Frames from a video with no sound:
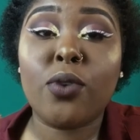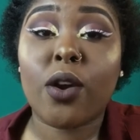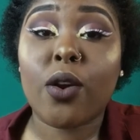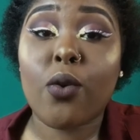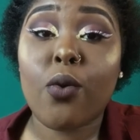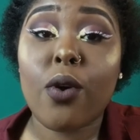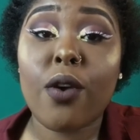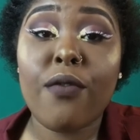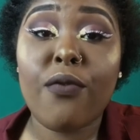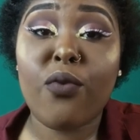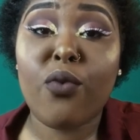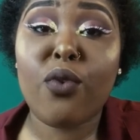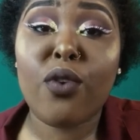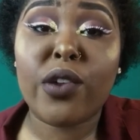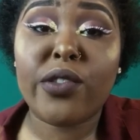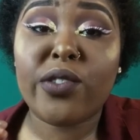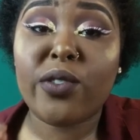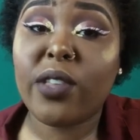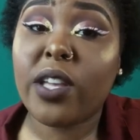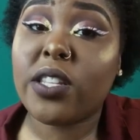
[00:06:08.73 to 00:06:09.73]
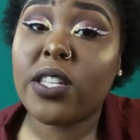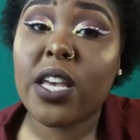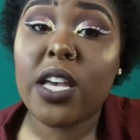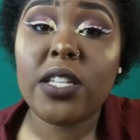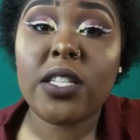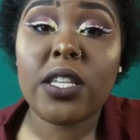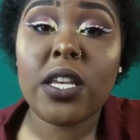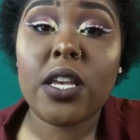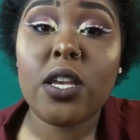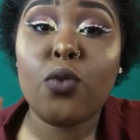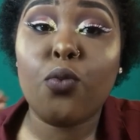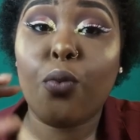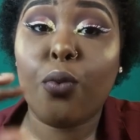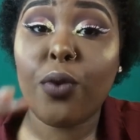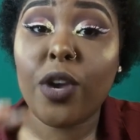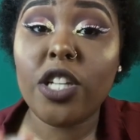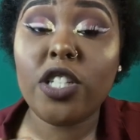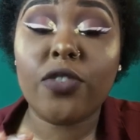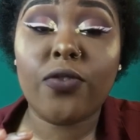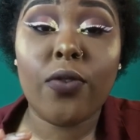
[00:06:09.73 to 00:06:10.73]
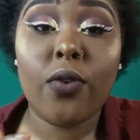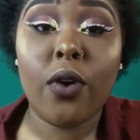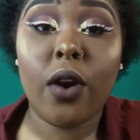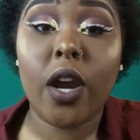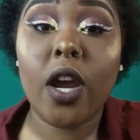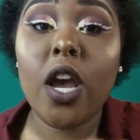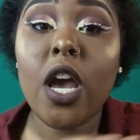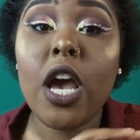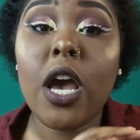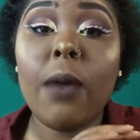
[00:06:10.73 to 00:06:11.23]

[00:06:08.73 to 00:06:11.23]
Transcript: are going for in 2018. Reach for it.